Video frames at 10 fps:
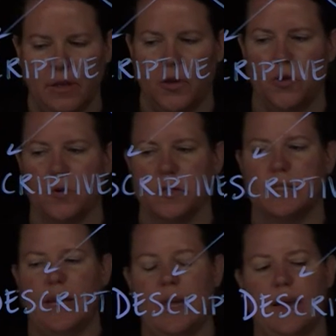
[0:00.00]
you're
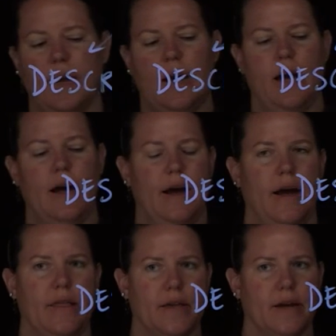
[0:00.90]
saying,
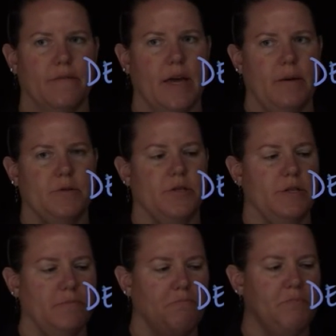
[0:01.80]
I think I've captured
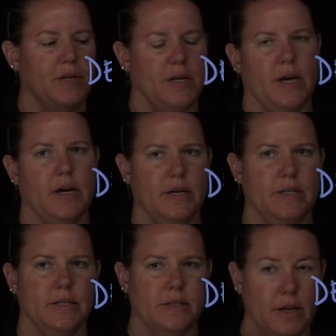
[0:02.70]
it
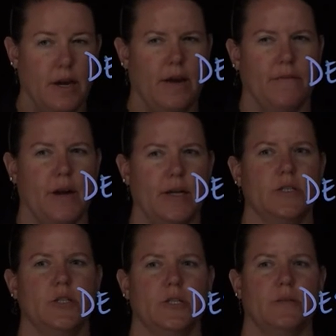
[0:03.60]
because I've
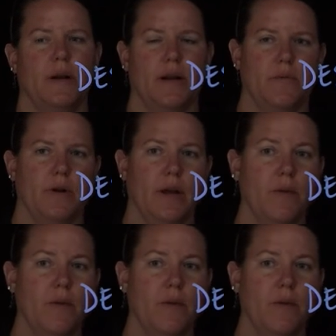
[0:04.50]
gotten just about anyone.